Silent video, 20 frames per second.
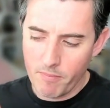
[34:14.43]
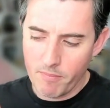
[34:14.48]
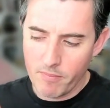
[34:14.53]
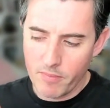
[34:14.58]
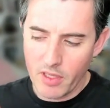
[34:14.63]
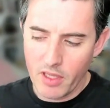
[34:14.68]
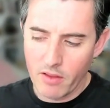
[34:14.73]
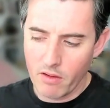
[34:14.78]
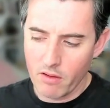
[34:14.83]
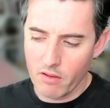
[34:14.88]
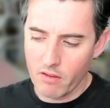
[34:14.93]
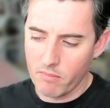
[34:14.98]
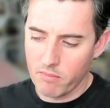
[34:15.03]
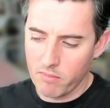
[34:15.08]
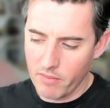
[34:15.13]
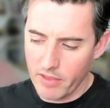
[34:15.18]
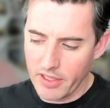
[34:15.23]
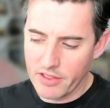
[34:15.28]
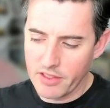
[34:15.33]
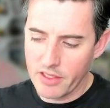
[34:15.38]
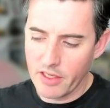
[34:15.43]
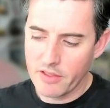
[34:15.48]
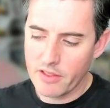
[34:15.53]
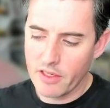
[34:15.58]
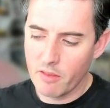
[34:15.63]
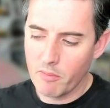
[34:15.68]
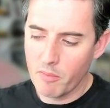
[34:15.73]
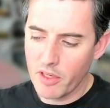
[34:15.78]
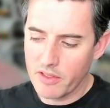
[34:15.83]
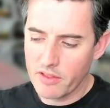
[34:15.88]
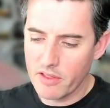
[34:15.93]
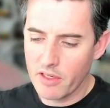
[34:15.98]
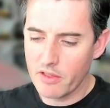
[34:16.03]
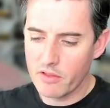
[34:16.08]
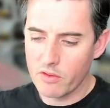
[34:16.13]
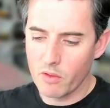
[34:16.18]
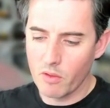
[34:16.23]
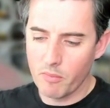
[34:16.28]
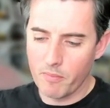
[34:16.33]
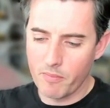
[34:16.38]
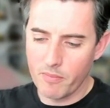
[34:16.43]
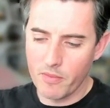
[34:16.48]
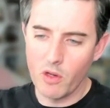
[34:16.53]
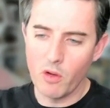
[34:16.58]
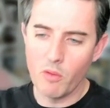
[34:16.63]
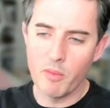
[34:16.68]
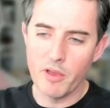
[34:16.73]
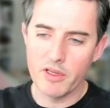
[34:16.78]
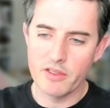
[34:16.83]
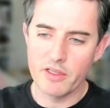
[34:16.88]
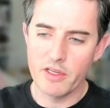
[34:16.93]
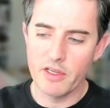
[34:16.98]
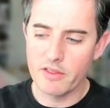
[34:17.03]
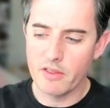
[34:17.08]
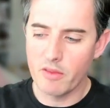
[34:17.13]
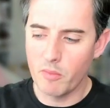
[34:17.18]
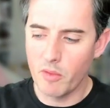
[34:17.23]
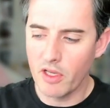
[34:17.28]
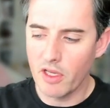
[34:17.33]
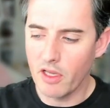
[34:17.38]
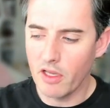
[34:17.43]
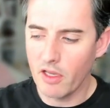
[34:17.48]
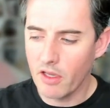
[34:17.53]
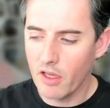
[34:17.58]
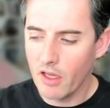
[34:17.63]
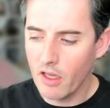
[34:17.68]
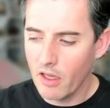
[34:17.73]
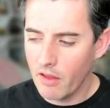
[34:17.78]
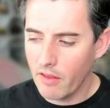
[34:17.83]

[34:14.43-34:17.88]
either existing business or new business to be,